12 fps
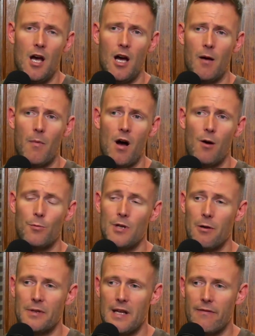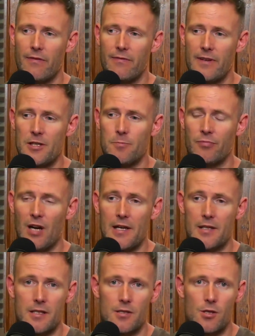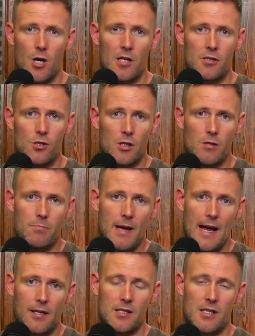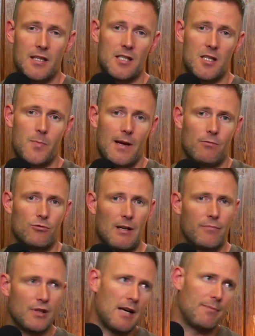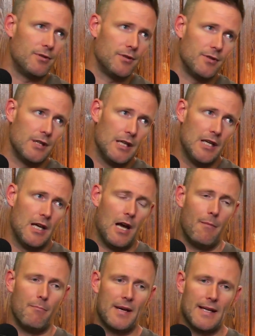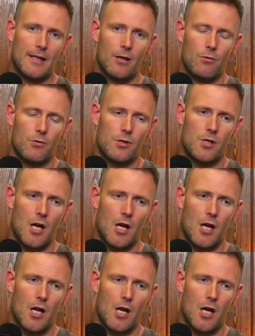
I would only ever fish braid inside a solid bag because it needs to be able to crumple up and be loose.